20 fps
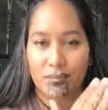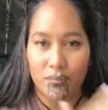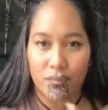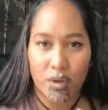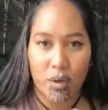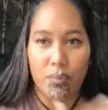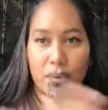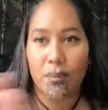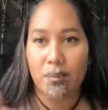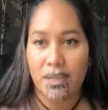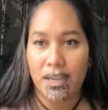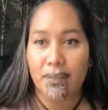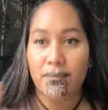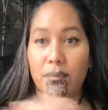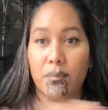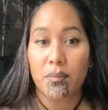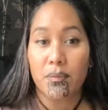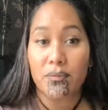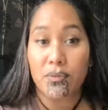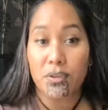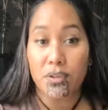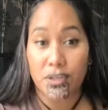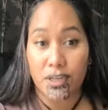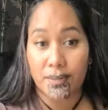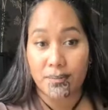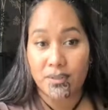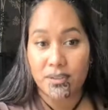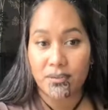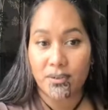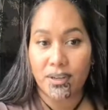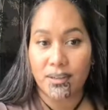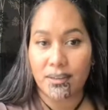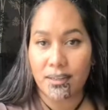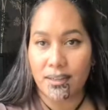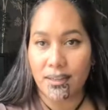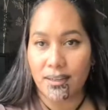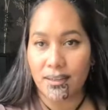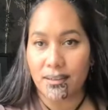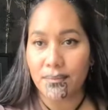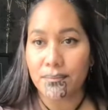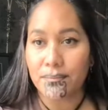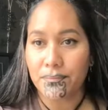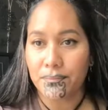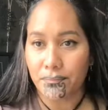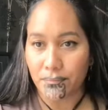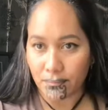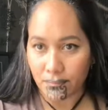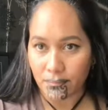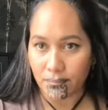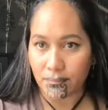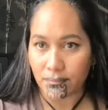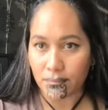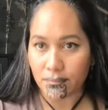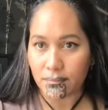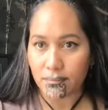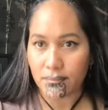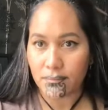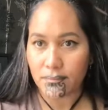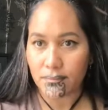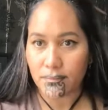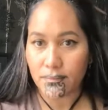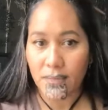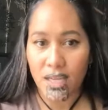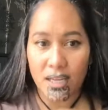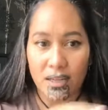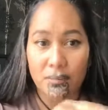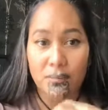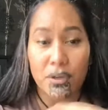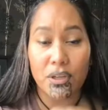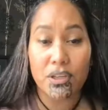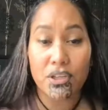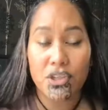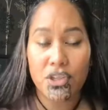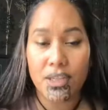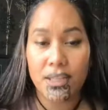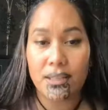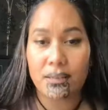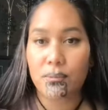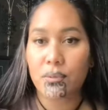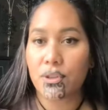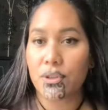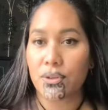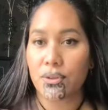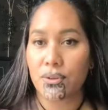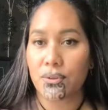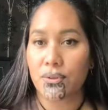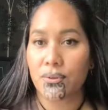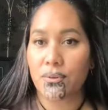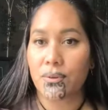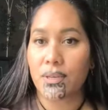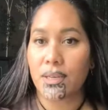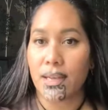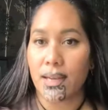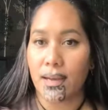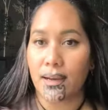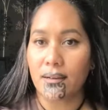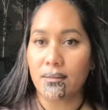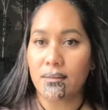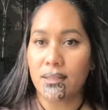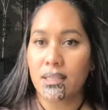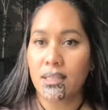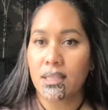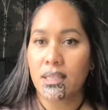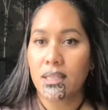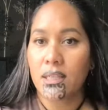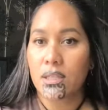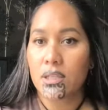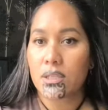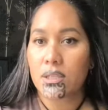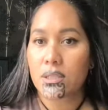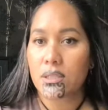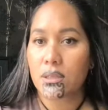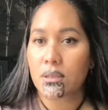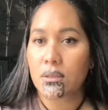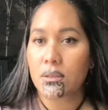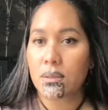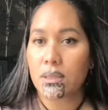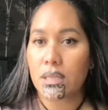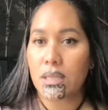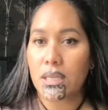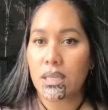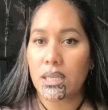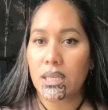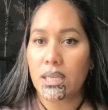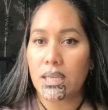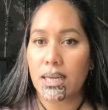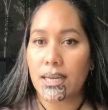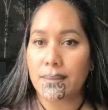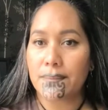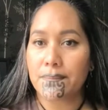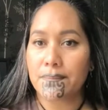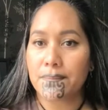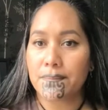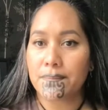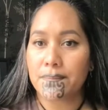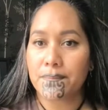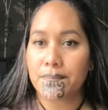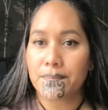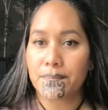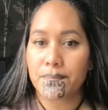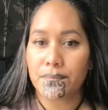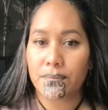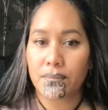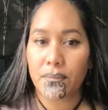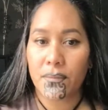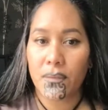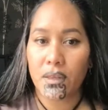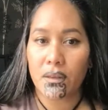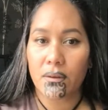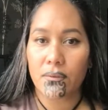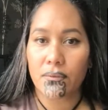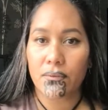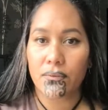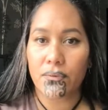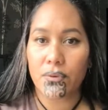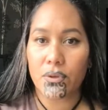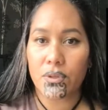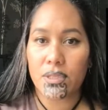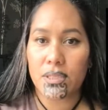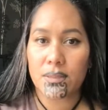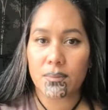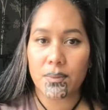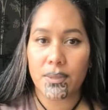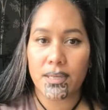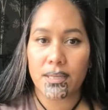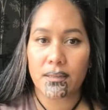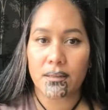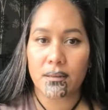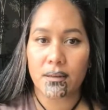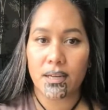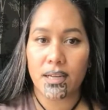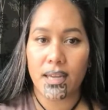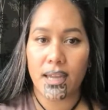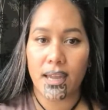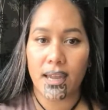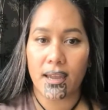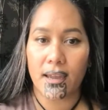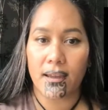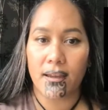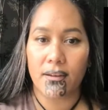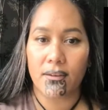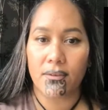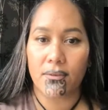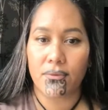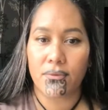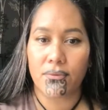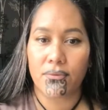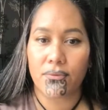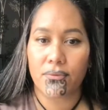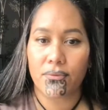I'll probably have them a few times throughout the year. And I'm going to share them with you now. So the first one I have